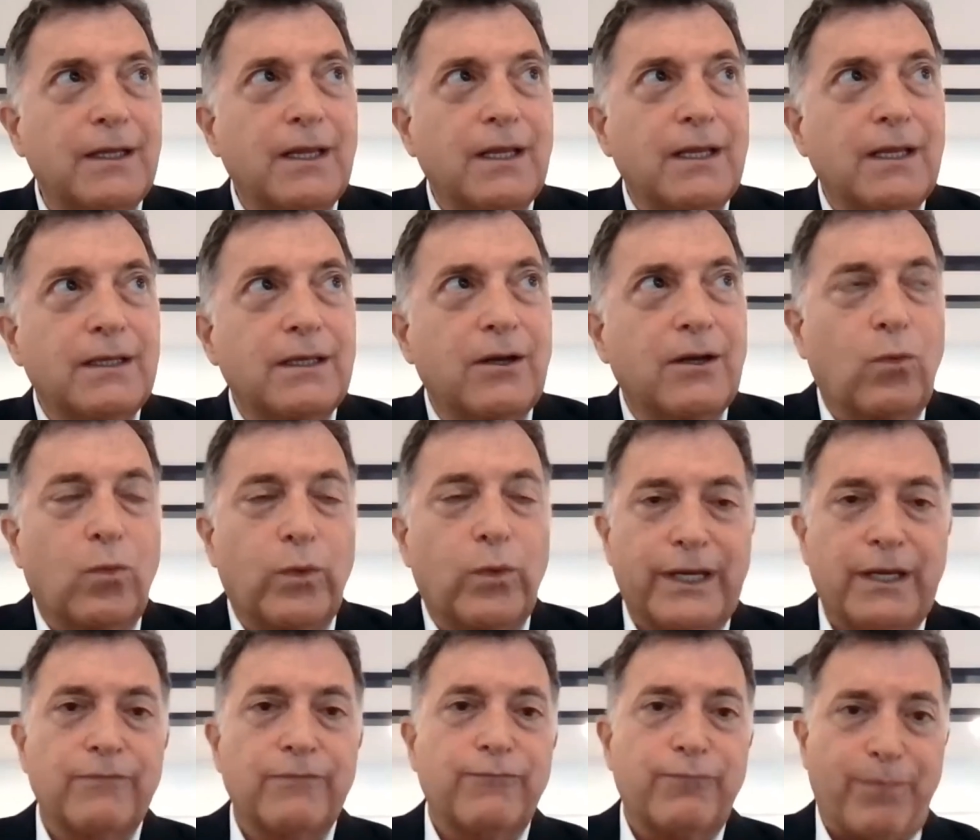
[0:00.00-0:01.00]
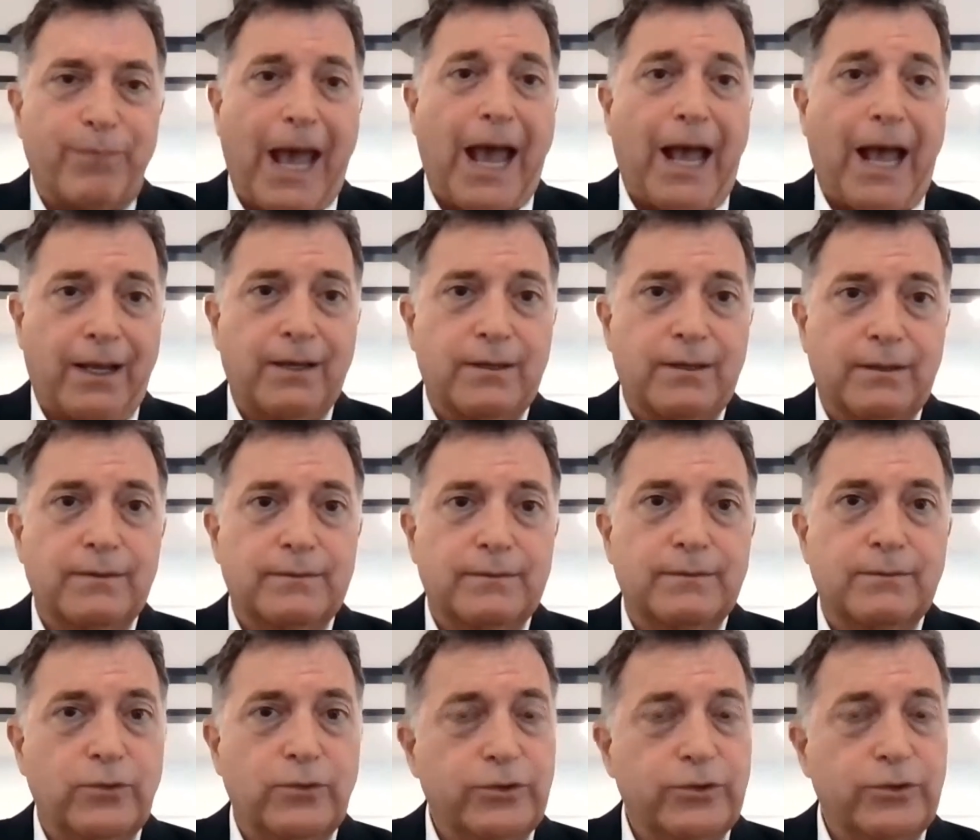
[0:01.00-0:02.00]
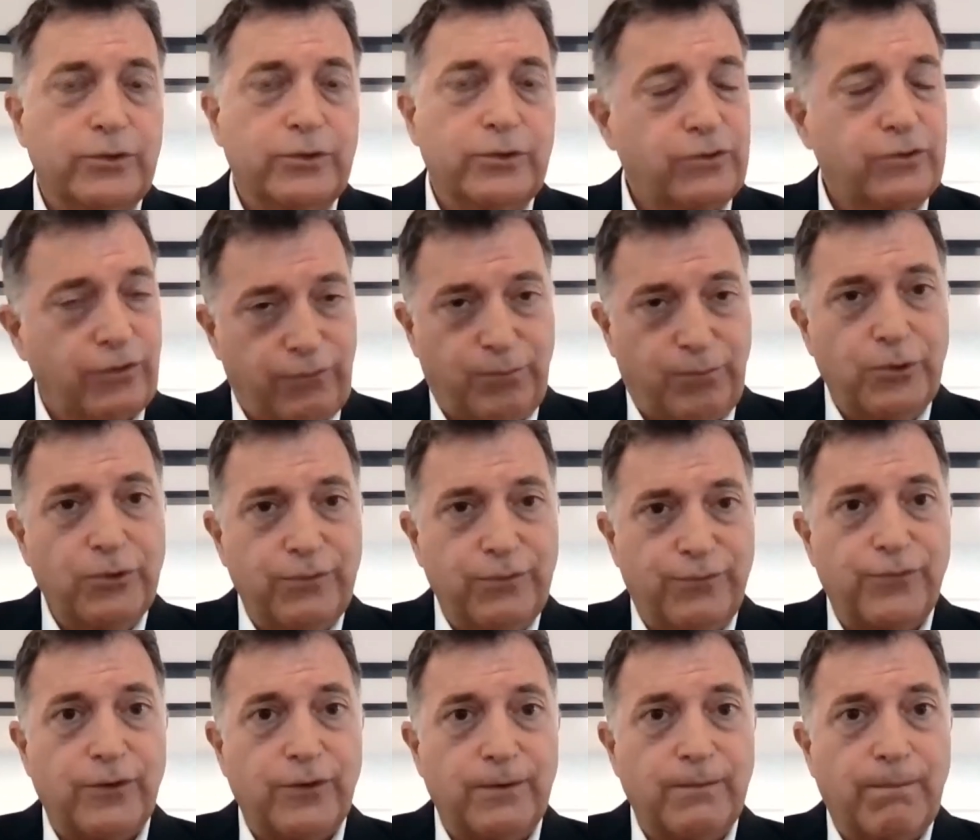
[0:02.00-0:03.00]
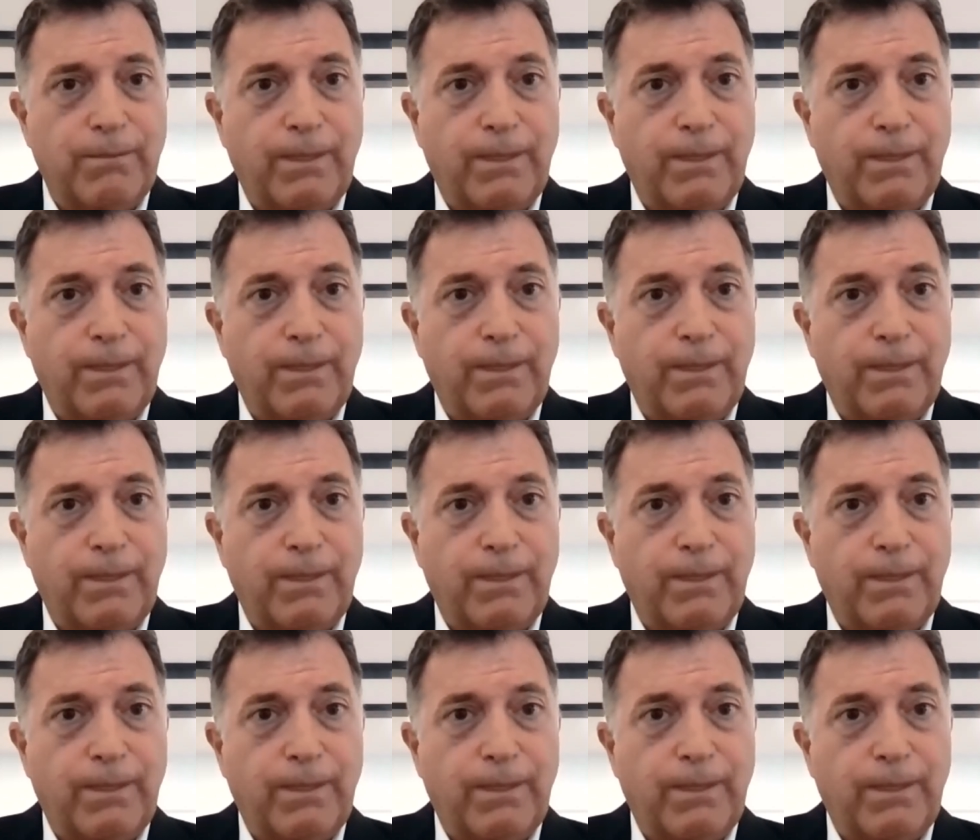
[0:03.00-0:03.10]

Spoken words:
you know, we give back, which is beautiful,